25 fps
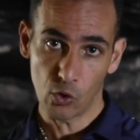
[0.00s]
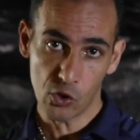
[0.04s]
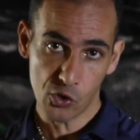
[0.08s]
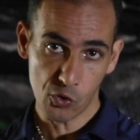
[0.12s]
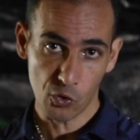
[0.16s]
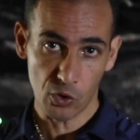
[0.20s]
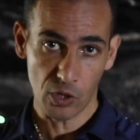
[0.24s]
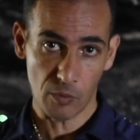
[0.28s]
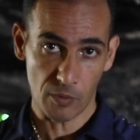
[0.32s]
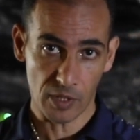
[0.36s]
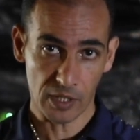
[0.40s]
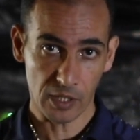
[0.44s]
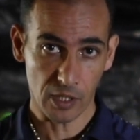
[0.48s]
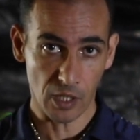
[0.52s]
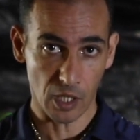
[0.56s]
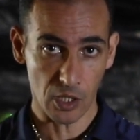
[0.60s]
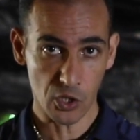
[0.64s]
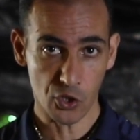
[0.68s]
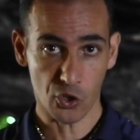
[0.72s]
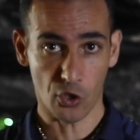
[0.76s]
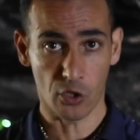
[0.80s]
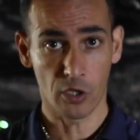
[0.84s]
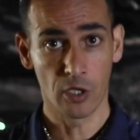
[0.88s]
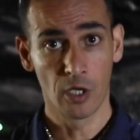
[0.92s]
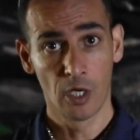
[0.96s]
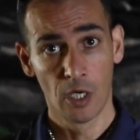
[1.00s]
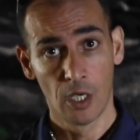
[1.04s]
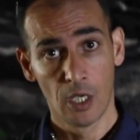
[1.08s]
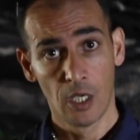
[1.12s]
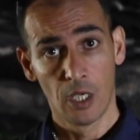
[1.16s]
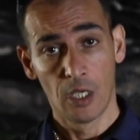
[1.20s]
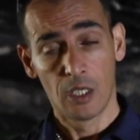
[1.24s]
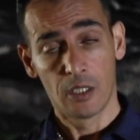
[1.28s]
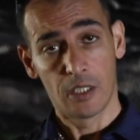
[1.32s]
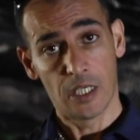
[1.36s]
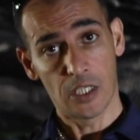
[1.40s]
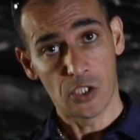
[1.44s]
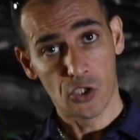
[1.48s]
also in our culture,
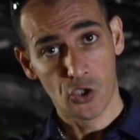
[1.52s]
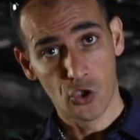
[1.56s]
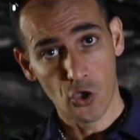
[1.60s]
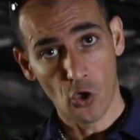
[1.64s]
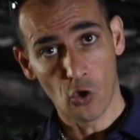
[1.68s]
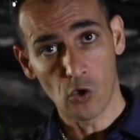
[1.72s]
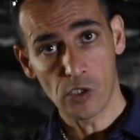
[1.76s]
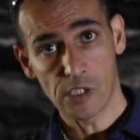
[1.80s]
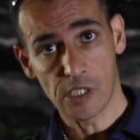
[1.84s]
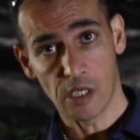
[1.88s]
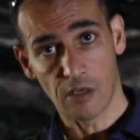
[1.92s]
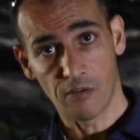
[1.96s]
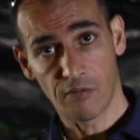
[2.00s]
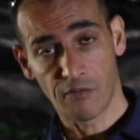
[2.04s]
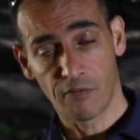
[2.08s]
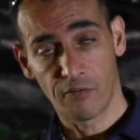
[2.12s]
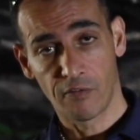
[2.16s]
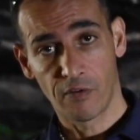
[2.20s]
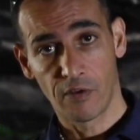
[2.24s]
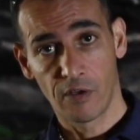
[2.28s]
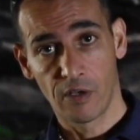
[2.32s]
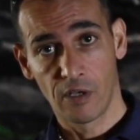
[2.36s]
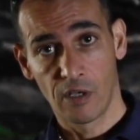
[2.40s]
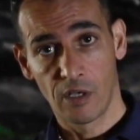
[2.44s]
that Joseph